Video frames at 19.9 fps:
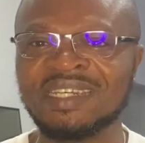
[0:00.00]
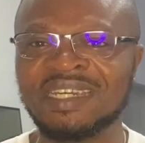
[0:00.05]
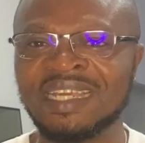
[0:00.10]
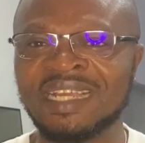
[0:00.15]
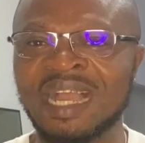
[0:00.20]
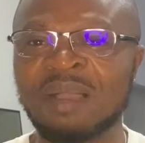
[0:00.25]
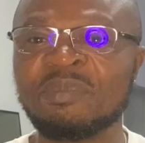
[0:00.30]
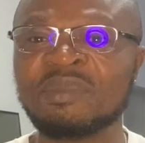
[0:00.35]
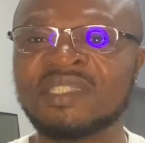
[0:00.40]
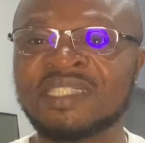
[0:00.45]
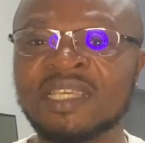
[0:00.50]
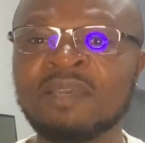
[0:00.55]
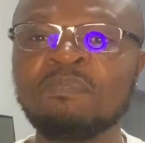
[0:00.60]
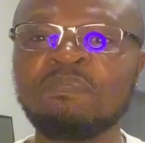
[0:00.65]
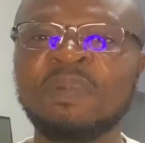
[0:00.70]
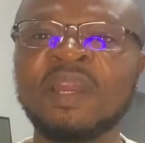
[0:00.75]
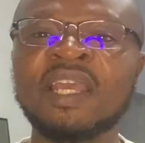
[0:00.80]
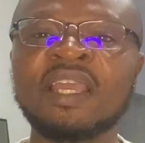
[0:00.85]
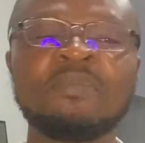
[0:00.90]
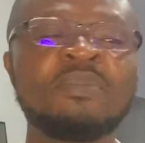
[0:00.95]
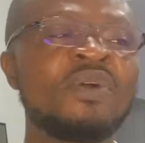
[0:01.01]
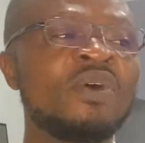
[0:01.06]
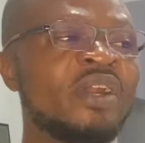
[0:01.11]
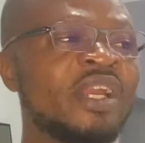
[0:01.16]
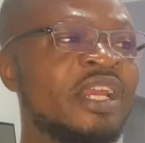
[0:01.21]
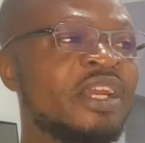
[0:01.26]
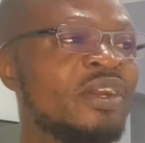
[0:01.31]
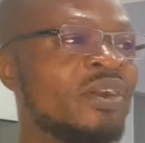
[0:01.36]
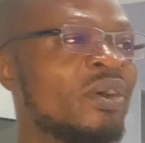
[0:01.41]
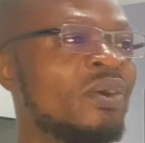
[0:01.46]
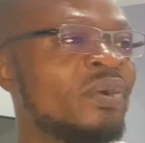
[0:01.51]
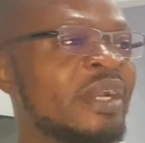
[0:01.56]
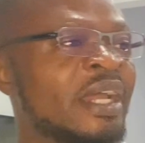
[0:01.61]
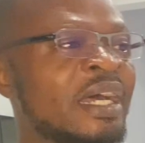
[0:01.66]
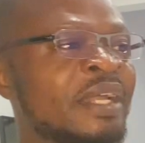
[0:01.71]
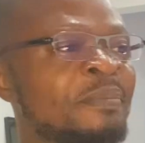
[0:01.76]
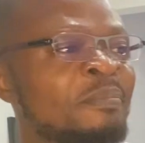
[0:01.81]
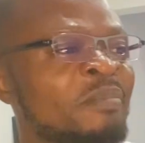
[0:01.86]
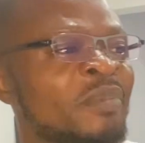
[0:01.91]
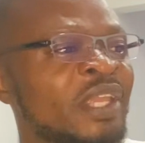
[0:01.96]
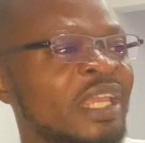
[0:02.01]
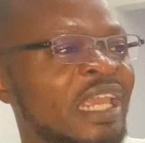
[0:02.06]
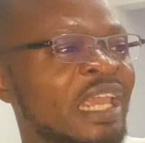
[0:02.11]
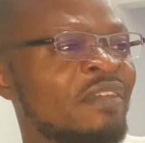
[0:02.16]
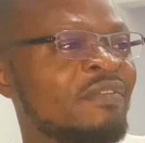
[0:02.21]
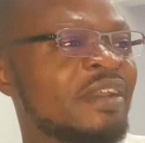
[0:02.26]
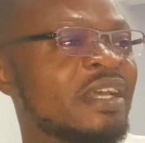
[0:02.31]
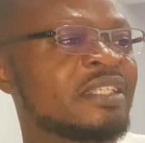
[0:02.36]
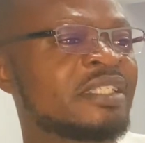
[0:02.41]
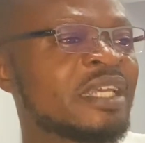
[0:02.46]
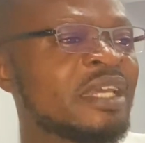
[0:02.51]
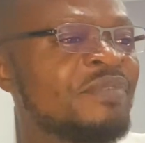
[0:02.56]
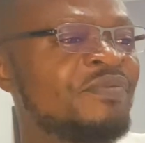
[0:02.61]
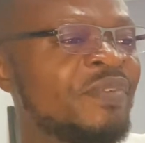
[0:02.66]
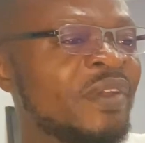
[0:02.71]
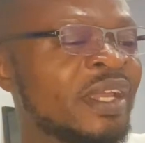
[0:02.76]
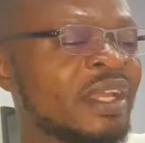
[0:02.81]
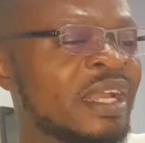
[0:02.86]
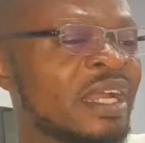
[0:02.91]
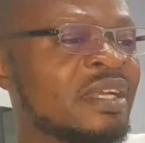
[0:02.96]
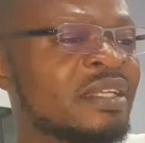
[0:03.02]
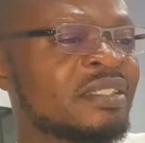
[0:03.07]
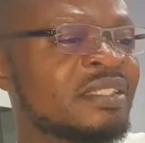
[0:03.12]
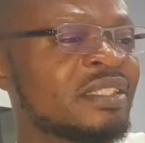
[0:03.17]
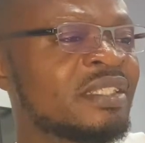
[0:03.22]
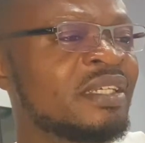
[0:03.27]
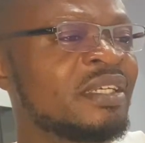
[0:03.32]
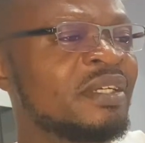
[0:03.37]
They can be team players because they know that if there's a vacant